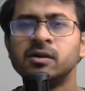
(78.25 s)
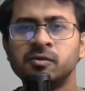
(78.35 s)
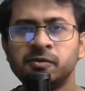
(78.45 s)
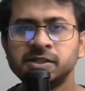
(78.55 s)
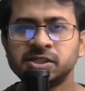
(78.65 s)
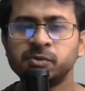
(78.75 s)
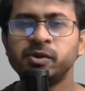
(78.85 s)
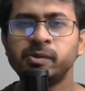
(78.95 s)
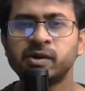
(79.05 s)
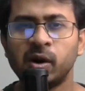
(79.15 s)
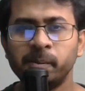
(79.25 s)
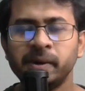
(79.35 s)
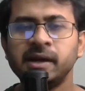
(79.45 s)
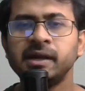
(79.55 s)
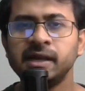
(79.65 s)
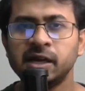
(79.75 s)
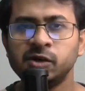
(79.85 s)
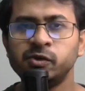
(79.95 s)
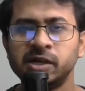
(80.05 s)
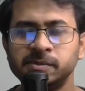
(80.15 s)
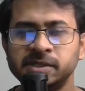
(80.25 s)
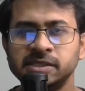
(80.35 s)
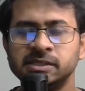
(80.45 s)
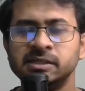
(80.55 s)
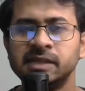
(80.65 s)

First, we will compare year-to-year basis.